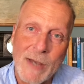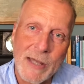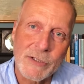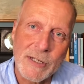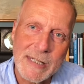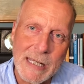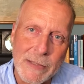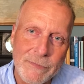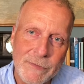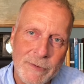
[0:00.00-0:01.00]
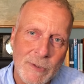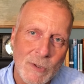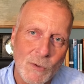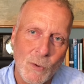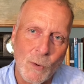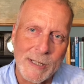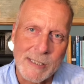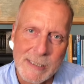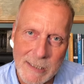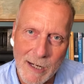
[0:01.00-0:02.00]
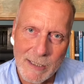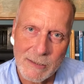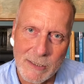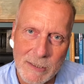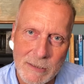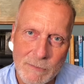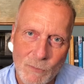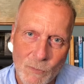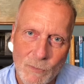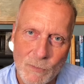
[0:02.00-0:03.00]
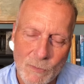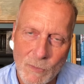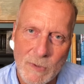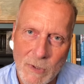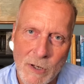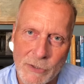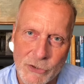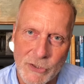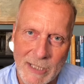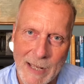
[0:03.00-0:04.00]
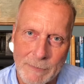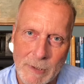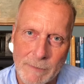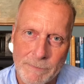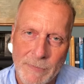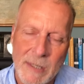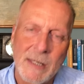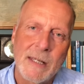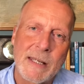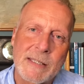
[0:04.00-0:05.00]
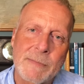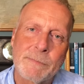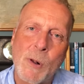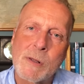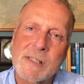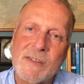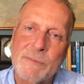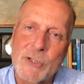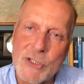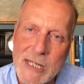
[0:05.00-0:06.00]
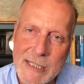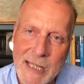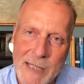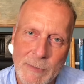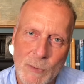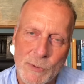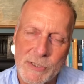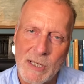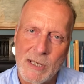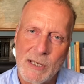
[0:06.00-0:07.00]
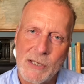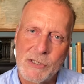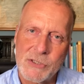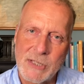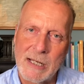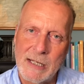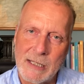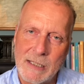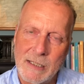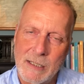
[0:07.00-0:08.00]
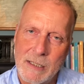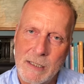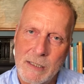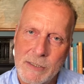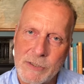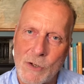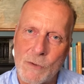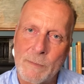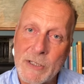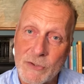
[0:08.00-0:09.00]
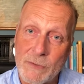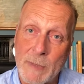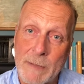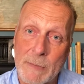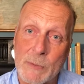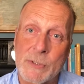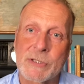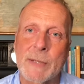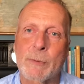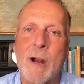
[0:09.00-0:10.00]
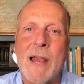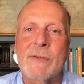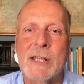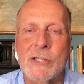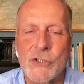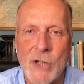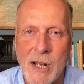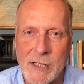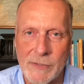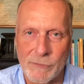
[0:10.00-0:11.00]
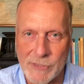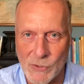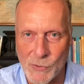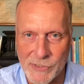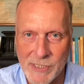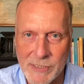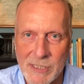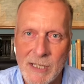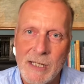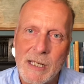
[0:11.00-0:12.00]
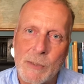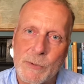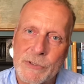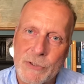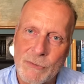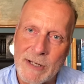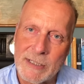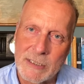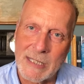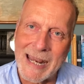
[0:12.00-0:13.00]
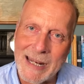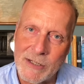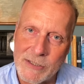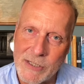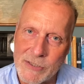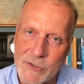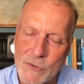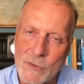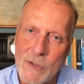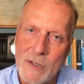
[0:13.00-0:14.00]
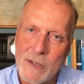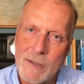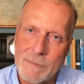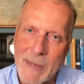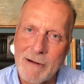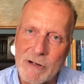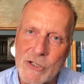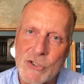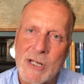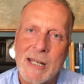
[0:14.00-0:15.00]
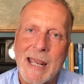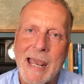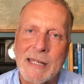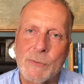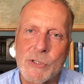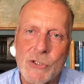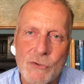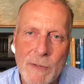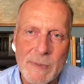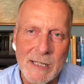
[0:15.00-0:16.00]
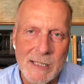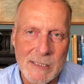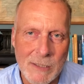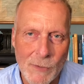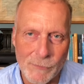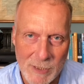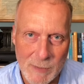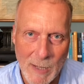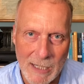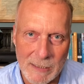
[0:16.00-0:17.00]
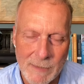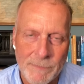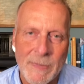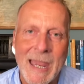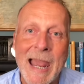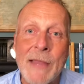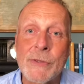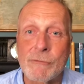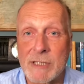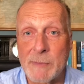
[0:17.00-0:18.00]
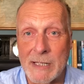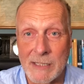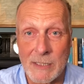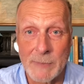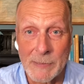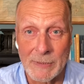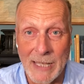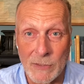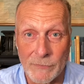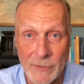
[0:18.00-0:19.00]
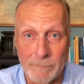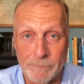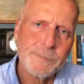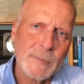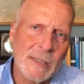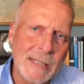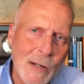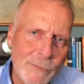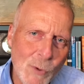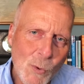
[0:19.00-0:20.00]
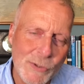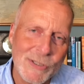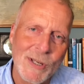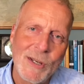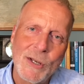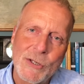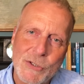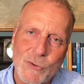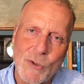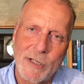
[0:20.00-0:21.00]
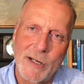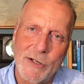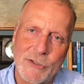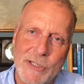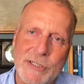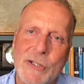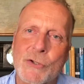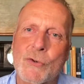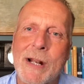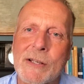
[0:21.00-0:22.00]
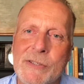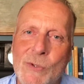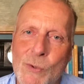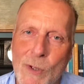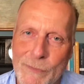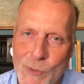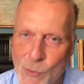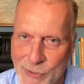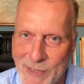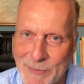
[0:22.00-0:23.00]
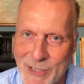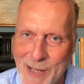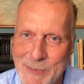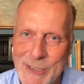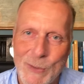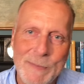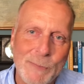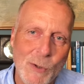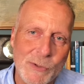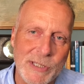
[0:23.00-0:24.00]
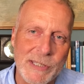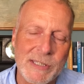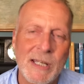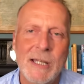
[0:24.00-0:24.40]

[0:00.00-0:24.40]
underneath or inside this urge to gamble. His impulsive machine gaming was stealing so much from him. It was depriving his child of resources, it was threatening to end his new marriage, and it was stripping his self-respect and the respect other people had of him. Now, of course, strong urges can drag us all off course sometimes. You know, impulses,